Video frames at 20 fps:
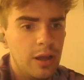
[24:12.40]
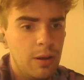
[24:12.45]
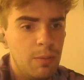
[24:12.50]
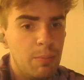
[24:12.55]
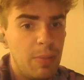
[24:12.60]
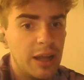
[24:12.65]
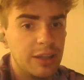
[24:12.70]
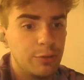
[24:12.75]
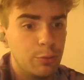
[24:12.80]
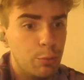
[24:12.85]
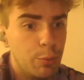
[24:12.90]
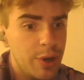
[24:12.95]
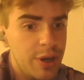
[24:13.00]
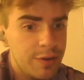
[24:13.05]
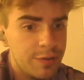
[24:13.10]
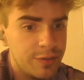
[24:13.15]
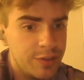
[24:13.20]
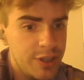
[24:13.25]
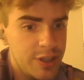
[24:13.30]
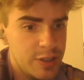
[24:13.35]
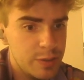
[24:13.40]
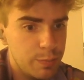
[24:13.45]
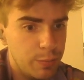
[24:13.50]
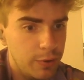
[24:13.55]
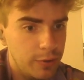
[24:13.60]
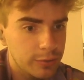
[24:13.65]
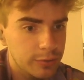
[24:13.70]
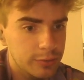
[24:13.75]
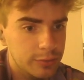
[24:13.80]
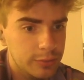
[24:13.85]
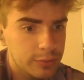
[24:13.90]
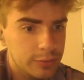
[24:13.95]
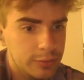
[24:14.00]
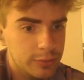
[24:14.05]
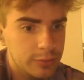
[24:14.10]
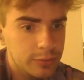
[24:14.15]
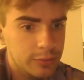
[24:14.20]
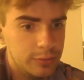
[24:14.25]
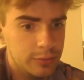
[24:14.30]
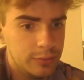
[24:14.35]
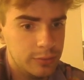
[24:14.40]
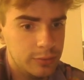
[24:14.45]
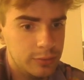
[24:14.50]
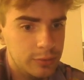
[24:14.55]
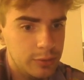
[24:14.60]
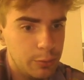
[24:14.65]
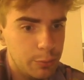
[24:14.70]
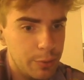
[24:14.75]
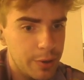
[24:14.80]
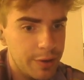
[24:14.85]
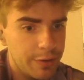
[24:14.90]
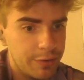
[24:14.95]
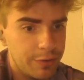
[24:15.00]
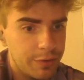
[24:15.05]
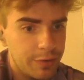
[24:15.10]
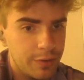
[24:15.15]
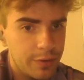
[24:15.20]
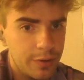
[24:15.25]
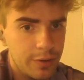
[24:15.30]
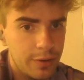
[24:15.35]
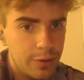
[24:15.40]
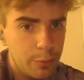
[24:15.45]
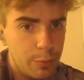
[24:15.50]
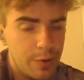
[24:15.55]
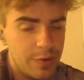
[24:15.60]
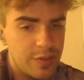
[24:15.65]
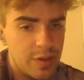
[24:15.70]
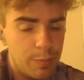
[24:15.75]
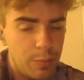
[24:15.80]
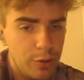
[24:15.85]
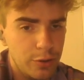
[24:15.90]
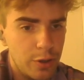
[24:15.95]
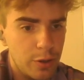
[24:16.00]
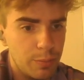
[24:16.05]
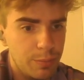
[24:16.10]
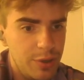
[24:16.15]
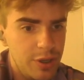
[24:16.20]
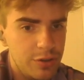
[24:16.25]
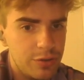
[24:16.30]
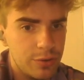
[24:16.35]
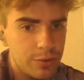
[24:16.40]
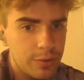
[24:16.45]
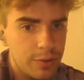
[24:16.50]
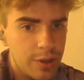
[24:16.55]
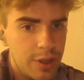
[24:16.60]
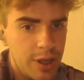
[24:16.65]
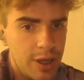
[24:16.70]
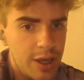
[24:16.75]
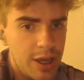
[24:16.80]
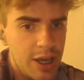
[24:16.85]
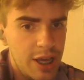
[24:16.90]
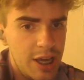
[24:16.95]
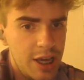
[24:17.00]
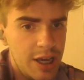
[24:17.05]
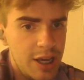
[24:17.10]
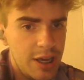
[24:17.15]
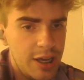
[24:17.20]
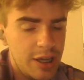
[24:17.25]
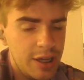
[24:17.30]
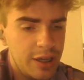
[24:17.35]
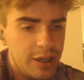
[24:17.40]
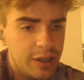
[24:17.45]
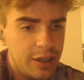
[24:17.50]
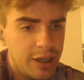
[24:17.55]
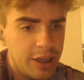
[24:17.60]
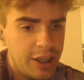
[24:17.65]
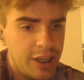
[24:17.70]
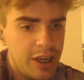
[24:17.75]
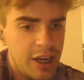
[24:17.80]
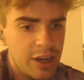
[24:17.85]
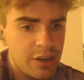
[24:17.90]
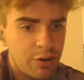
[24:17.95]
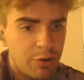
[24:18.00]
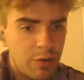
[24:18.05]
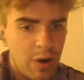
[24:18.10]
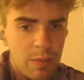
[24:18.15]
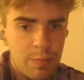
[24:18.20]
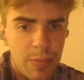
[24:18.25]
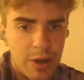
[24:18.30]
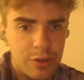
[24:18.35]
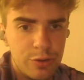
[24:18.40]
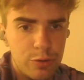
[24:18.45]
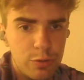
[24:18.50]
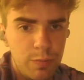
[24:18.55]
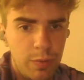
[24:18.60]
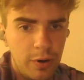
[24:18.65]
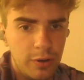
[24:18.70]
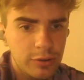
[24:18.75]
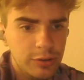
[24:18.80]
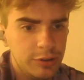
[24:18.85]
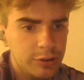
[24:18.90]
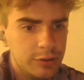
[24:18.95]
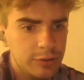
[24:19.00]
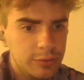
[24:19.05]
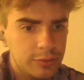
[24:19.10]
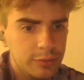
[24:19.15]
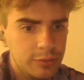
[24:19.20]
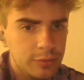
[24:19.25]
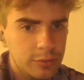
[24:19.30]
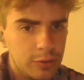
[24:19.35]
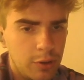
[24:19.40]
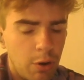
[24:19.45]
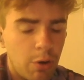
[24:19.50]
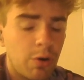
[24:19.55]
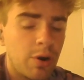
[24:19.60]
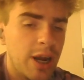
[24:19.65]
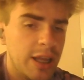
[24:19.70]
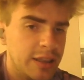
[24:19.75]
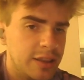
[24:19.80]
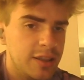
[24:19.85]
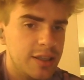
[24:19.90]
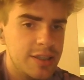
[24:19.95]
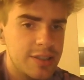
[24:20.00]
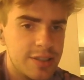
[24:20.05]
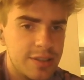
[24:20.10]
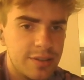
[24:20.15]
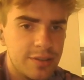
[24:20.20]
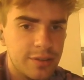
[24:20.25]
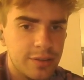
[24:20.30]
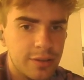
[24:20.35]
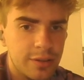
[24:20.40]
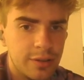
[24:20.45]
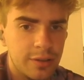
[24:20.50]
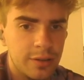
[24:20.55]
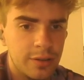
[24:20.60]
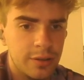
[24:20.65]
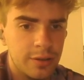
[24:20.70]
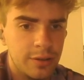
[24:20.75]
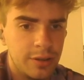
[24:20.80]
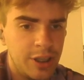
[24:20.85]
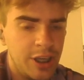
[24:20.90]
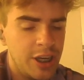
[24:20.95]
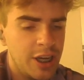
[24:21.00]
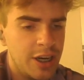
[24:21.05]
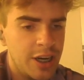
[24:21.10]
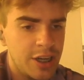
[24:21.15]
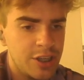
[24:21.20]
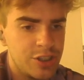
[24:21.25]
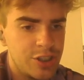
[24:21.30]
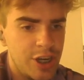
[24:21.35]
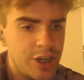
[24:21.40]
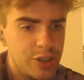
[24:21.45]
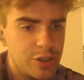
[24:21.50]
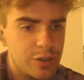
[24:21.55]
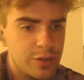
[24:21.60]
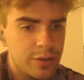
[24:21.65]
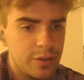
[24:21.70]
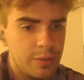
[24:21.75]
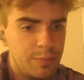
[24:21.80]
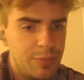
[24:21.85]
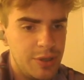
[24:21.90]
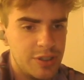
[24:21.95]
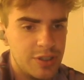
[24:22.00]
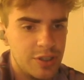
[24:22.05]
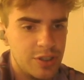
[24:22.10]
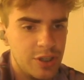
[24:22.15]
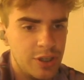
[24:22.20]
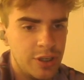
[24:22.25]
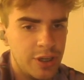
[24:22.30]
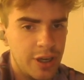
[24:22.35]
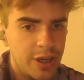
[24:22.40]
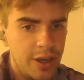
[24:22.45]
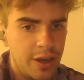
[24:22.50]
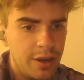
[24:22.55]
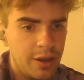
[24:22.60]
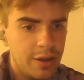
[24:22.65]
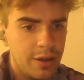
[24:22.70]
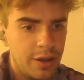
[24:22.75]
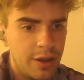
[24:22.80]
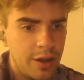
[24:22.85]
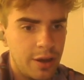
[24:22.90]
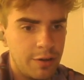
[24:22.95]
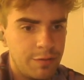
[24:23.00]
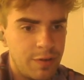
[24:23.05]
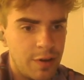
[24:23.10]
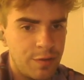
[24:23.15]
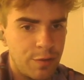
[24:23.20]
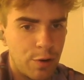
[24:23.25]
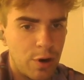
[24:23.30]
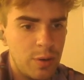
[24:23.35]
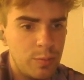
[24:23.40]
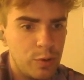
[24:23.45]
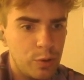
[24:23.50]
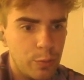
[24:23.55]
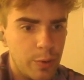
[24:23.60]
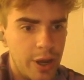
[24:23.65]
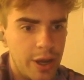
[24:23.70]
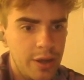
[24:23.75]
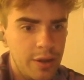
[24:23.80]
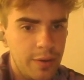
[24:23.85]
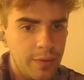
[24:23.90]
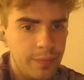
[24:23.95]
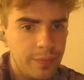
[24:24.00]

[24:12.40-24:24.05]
But with this pawn, with the pawn on b2, he can grab my two pawns, or at least he can exchange pieces in a favorable way.